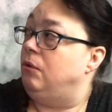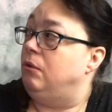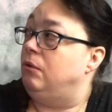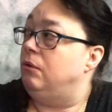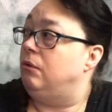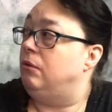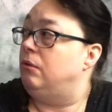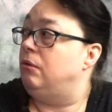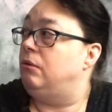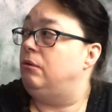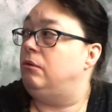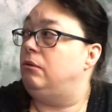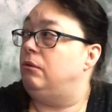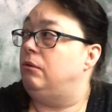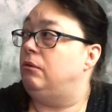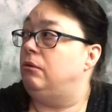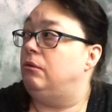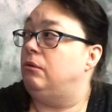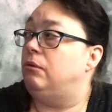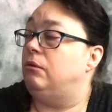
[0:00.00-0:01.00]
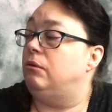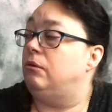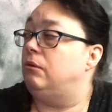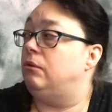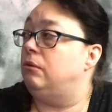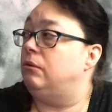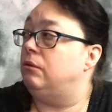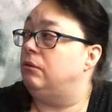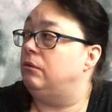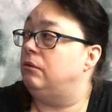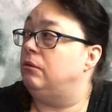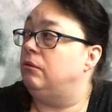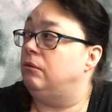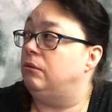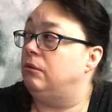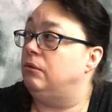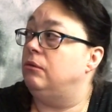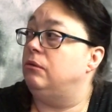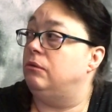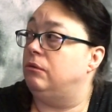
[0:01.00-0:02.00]

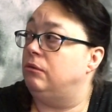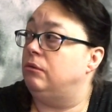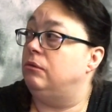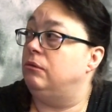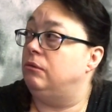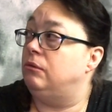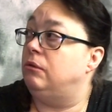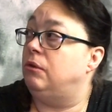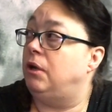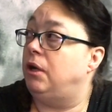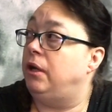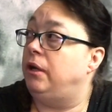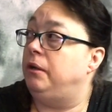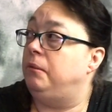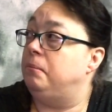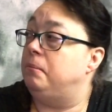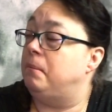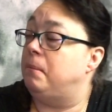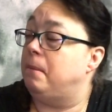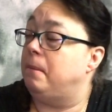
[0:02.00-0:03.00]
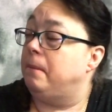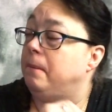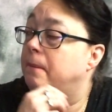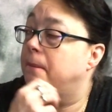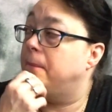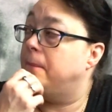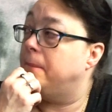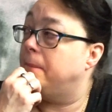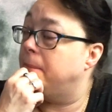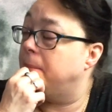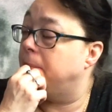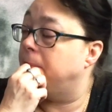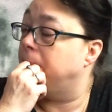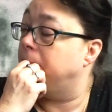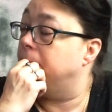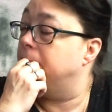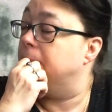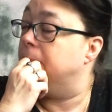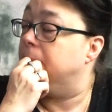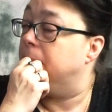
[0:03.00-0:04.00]

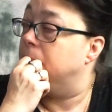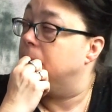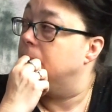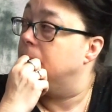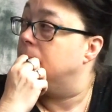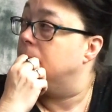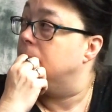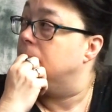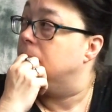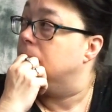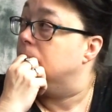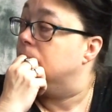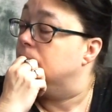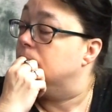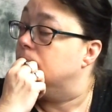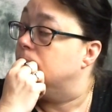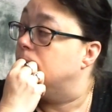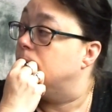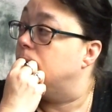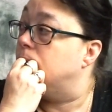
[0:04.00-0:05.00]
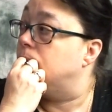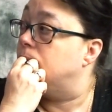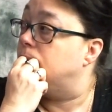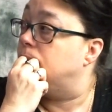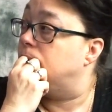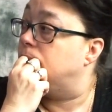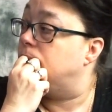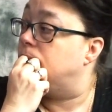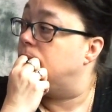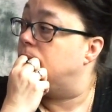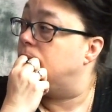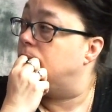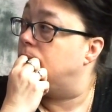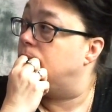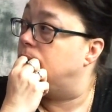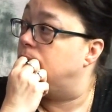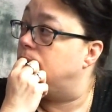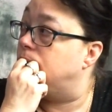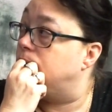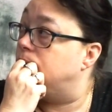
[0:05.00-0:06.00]

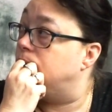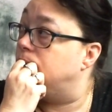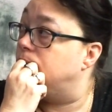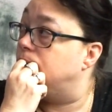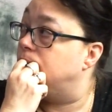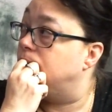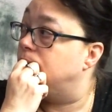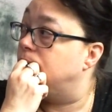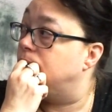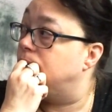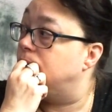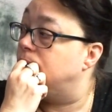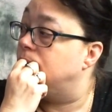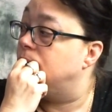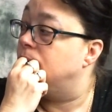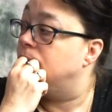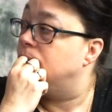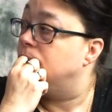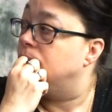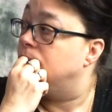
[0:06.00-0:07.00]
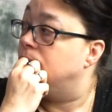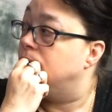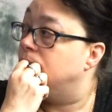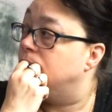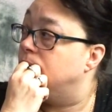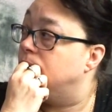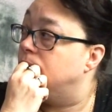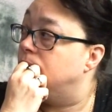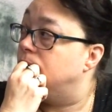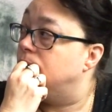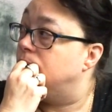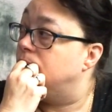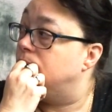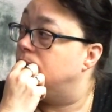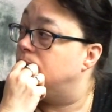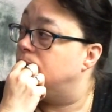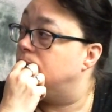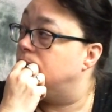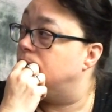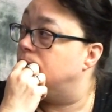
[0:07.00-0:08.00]

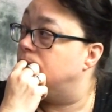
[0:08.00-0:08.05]
This person isn't speaking.